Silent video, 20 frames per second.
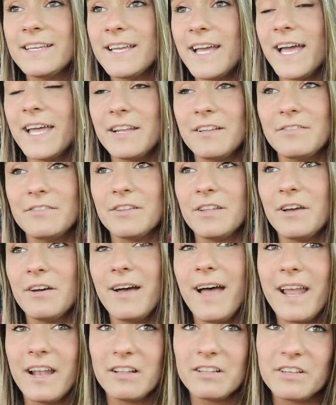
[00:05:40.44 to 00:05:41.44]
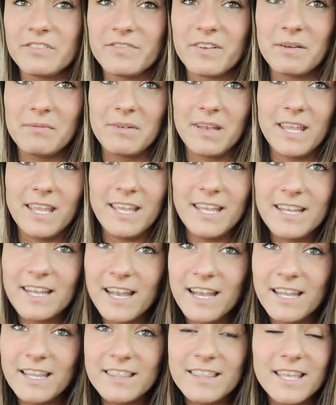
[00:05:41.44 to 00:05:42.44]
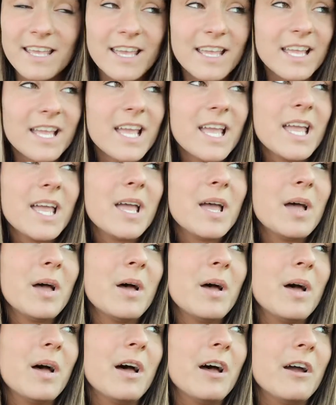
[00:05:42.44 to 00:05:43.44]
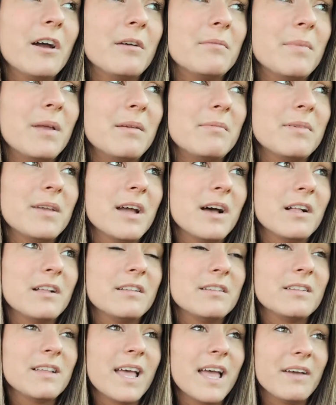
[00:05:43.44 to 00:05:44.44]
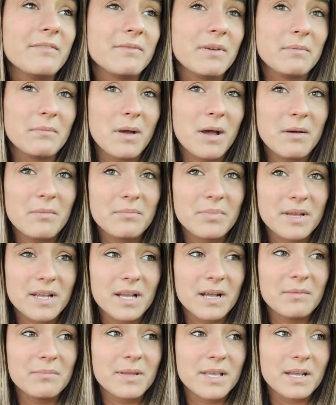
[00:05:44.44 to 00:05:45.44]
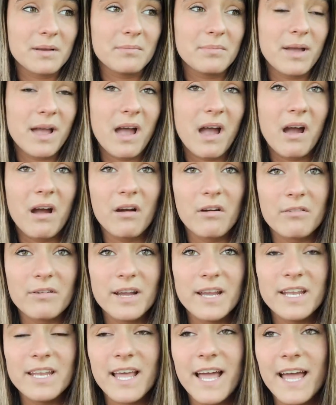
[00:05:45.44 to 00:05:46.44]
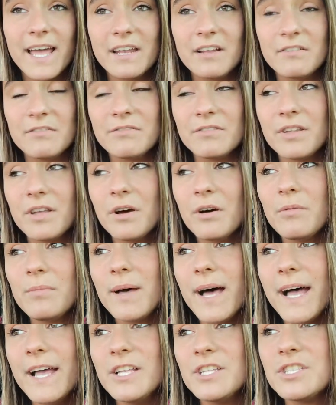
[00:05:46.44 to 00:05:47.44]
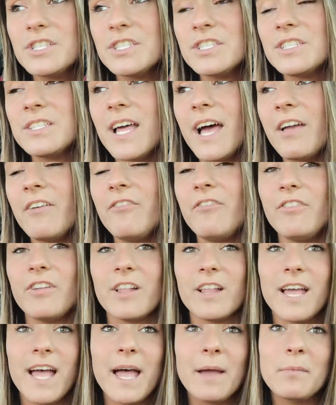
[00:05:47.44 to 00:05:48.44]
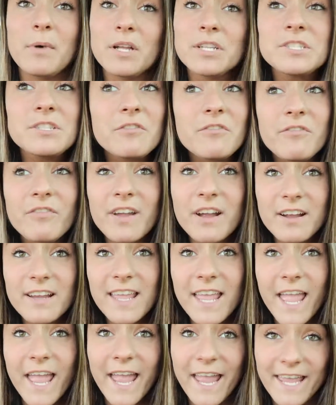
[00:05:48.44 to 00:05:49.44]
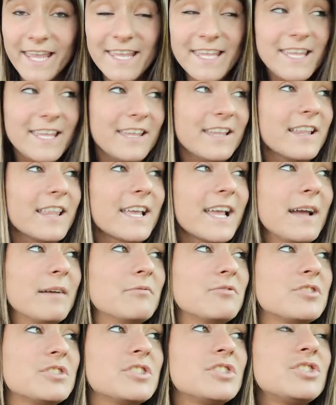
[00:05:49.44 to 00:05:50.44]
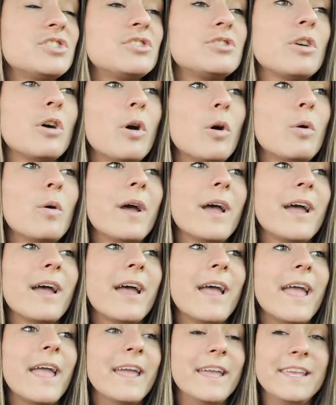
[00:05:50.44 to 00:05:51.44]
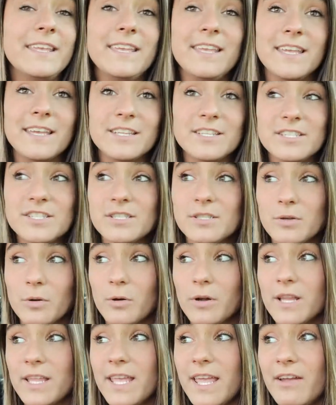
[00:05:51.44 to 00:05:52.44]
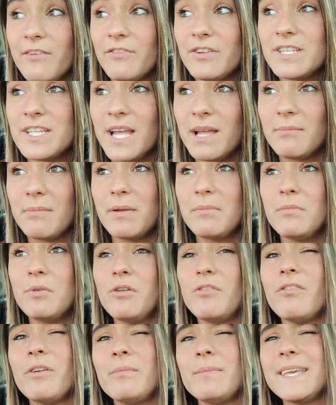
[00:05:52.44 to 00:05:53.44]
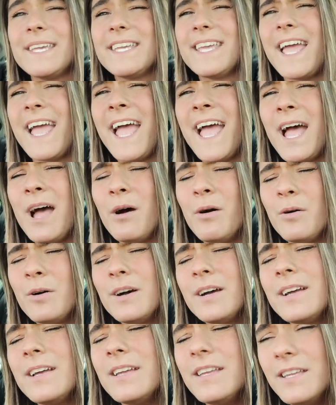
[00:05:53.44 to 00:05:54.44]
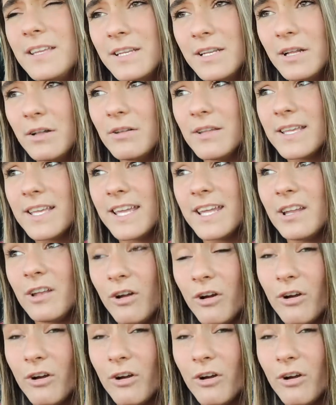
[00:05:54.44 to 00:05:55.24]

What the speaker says: I don't know. I don't know if I'm gonna eat anything, or maybe I'll have my mom pick up like a Powerade. I don't know, but I feel it. I'm also very achy. Like, I'm just so achy and sore. Like, every time I move, I'm like, ow. You know, like, it